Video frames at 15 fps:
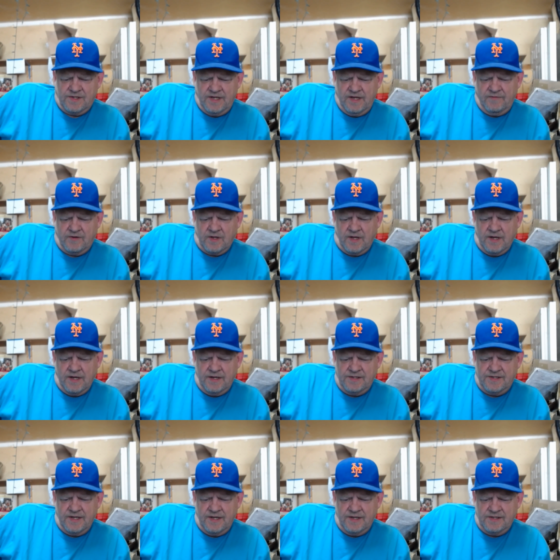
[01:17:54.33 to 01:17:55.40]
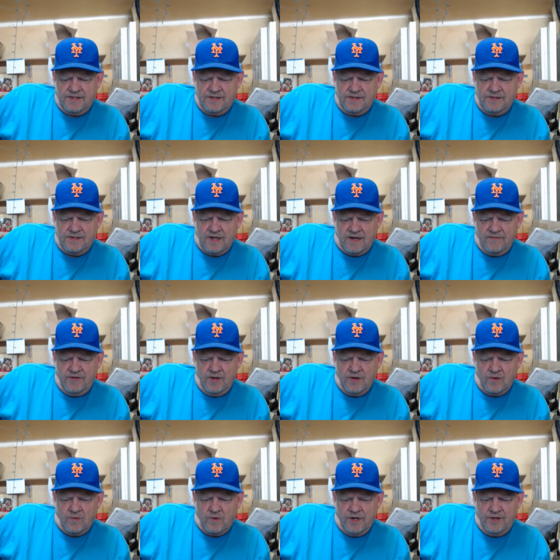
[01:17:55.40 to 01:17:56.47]
Steve Klein says,
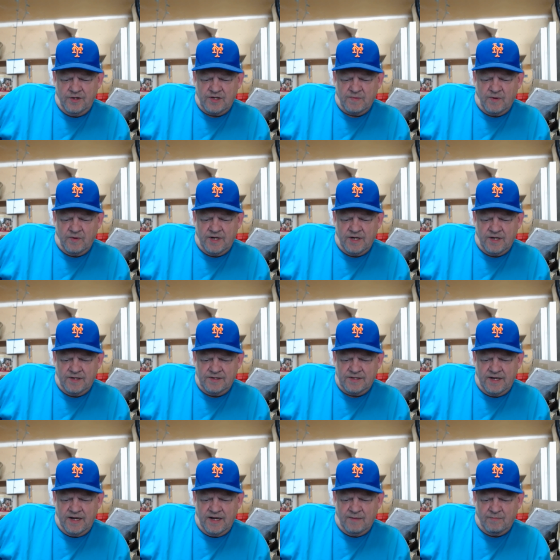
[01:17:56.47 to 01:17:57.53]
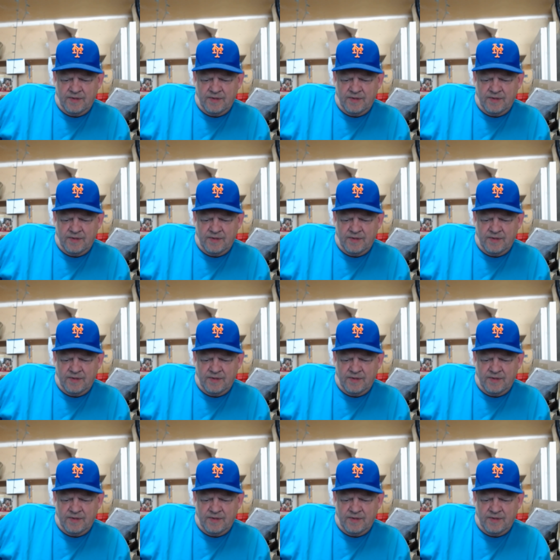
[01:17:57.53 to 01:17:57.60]
Davio, what are you smoking on today?